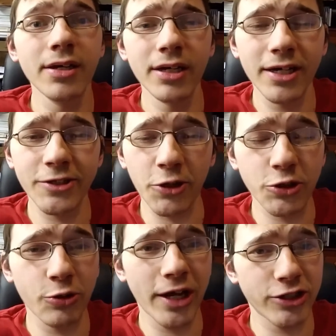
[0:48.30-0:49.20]
It's
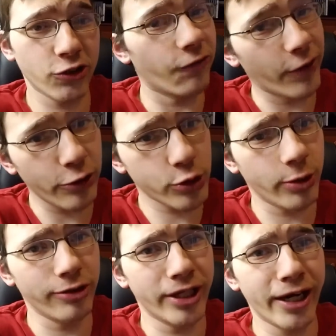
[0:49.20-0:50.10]
also National Ferris
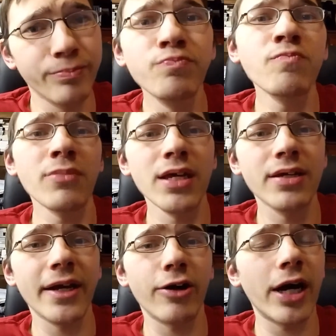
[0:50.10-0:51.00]
Wheel Day.
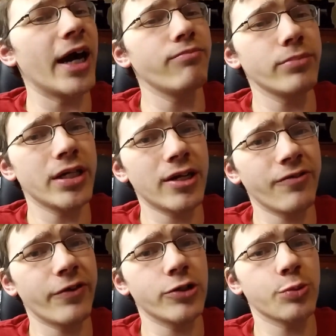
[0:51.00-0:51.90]
Now, I haven't been on a
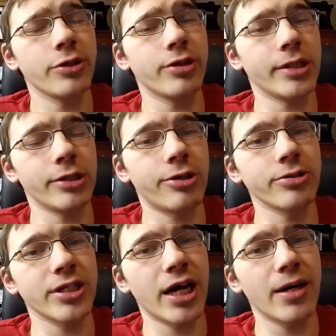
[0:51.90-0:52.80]
Ferris wheel in a long
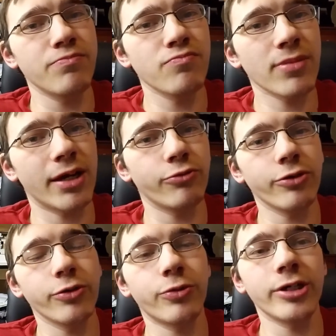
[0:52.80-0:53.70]
time. I
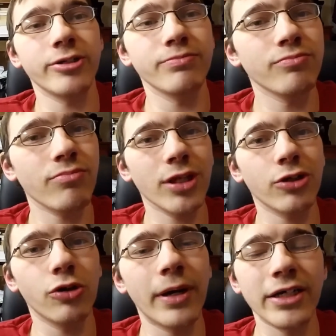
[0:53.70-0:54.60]
really want to
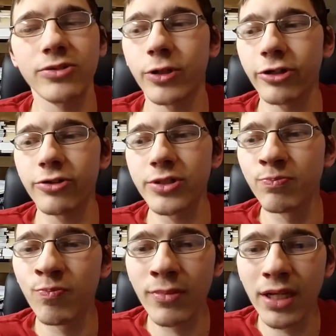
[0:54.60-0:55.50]
go back to one of those.
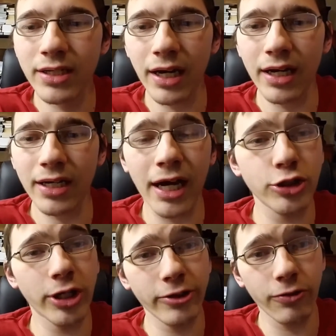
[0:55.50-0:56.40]
Uh, I
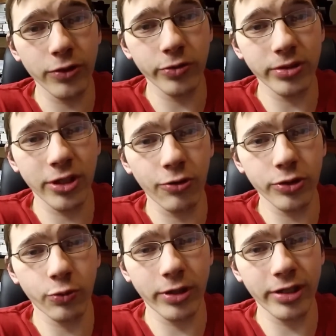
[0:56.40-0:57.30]
tried going, going
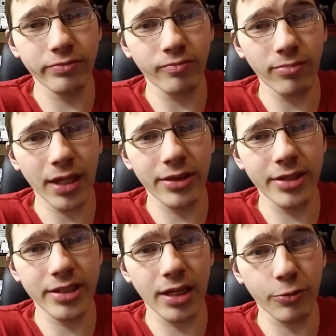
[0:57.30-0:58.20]
to one
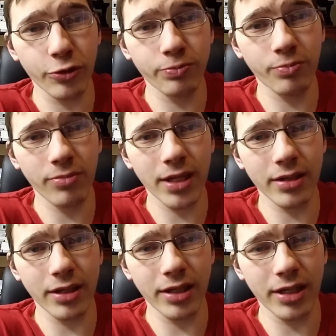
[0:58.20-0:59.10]
this summer
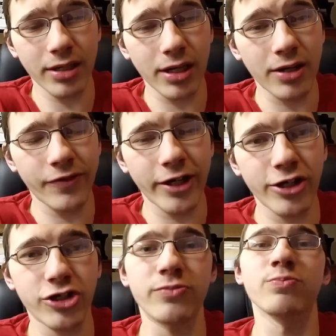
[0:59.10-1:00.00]
uh, on
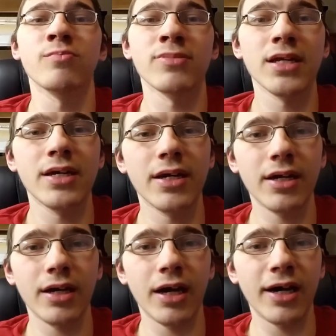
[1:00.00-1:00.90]
vacation
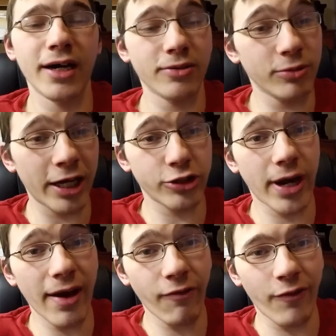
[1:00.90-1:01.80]
uh, actually,
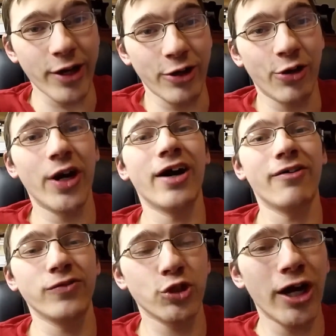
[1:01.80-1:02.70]
I have a video
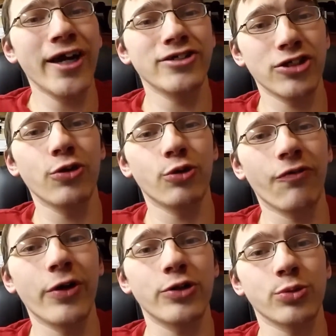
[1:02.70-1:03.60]
of trying to go to a
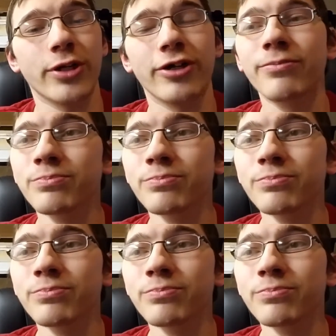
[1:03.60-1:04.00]
Ferris wheel.